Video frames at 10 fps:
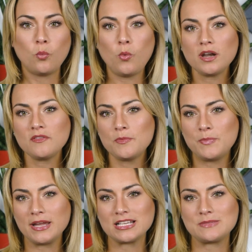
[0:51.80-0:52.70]
one of the
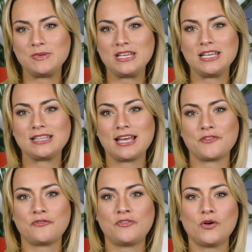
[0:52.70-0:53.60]
biggest being that
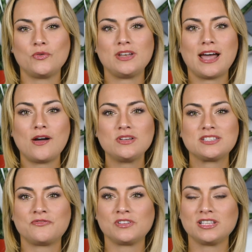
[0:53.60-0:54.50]
the phone now
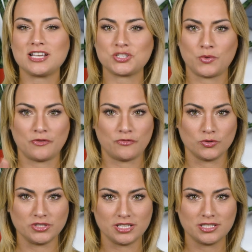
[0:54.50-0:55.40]
is flush when
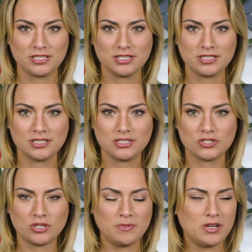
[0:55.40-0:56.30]
folded.
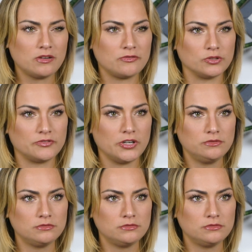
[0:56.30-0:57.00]
Should it be called a fold phone?